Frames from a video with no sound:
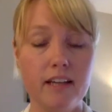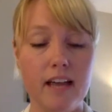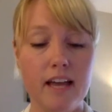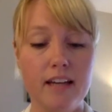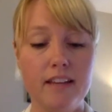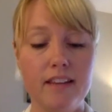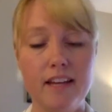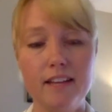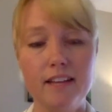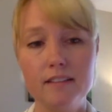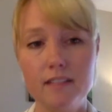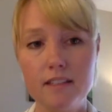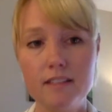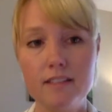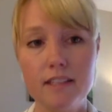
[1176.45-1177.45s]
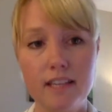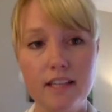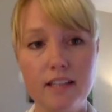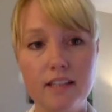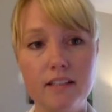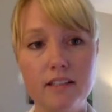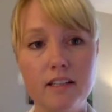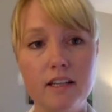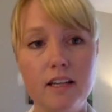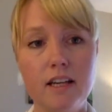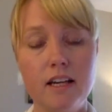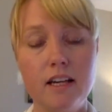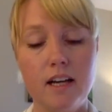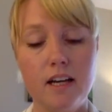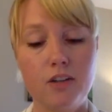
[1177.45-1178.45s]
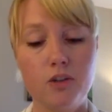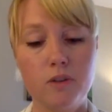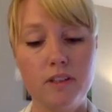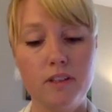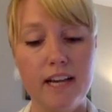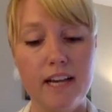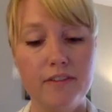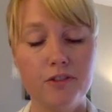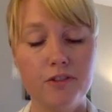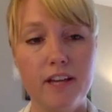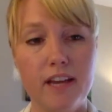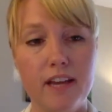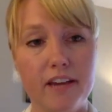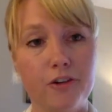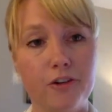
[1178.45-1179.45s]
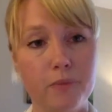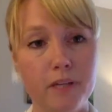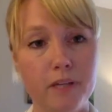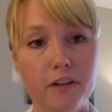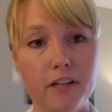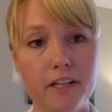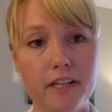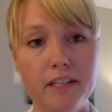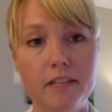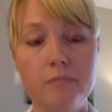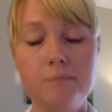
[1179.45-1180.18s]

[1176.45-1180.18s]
And that does end shortly after the anger period.